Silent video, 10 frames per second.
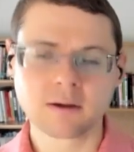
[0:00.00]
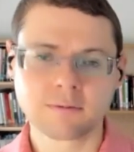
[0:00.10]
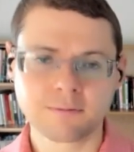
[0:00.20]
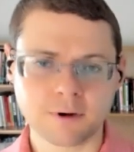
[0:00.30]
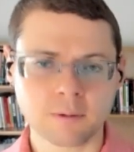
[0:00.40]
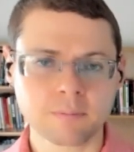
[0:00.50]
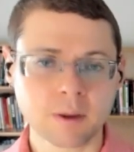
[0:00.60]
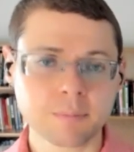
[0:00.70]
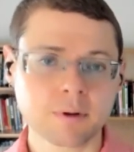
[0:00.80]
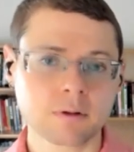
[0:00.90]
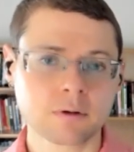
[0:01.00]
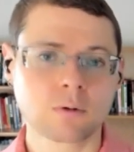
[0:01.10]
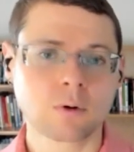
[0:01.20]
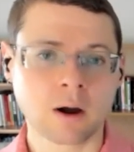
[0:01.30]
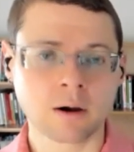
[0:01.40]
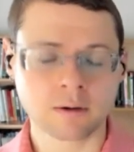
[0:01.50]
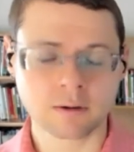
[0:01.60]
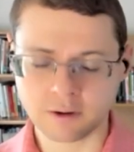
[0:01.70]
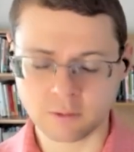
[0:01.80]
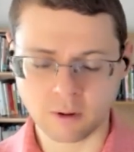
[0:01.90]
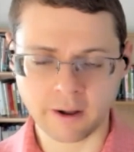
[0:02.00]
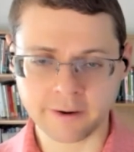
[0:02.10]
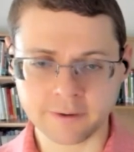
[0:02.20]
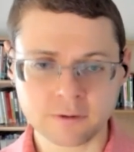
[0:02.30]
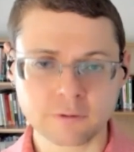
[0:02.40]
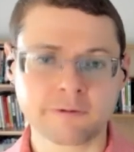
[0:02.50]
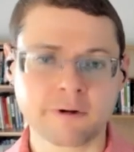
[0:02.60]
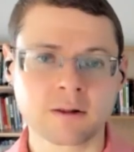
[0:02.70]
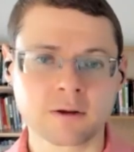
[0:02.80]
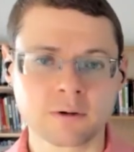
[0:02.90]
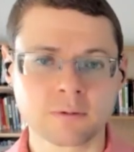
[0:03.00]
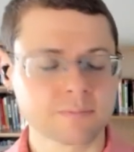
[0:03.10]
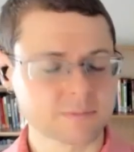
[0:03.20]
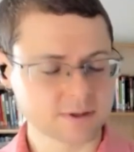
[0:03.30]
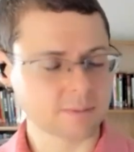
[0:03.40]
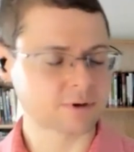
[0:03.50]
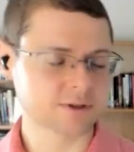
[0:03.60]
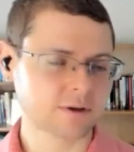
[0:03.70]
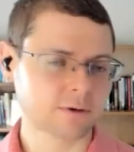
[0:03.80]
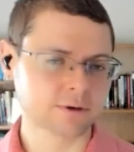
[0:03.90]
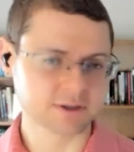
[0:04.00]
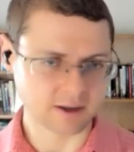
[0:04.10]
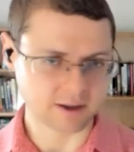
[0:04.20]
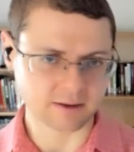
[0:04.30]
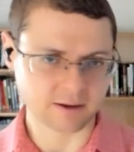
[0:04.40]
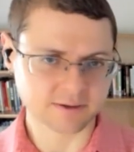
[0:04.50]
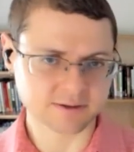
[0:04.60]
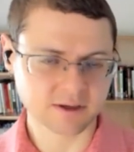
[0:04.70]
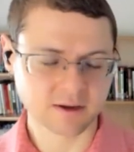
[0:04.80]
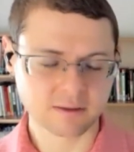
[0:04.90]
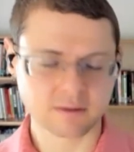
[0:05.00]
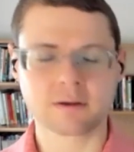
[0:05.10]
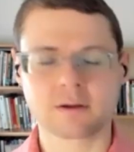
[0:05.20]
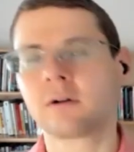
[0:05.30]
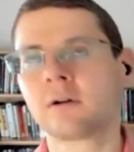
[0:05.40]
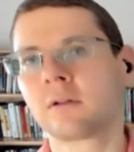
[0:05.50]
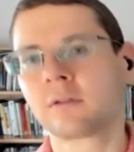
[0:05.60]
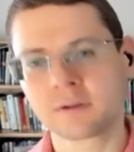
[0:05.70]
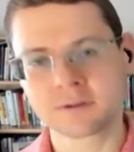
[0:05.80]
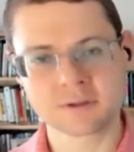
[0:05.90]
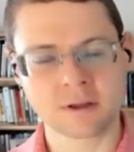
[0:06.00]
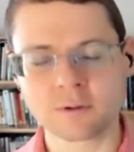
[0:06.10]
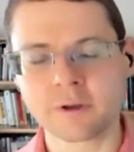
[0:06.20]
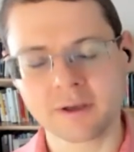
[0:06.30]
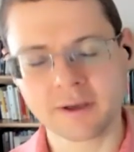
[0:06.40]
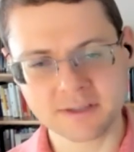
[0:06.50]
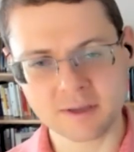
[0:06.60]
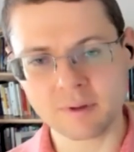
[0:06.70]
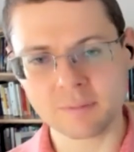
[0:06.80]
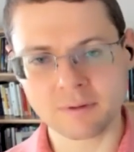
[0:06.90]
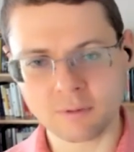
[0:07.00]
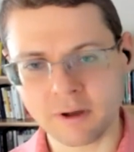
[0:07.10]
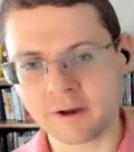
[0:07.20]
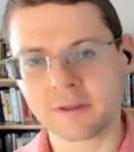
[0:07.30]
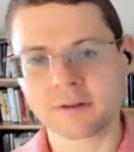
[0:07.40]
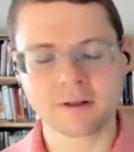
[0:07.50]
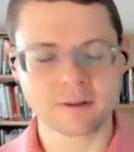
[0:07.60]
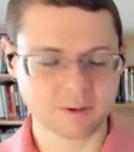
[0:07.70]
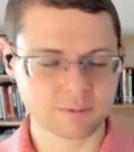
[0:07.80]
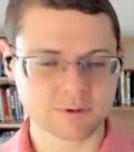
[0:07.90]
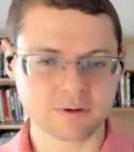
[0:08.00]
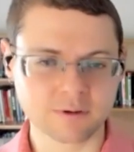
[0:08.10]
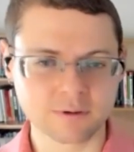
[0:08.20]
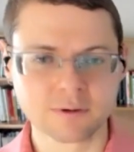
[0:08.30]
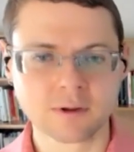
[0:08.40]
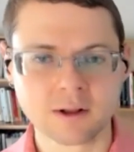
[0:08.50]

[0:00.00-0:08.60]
from people who are required to follow cybersecurity guidelines like, oh, these annoying IT people, why are they telling me what to do?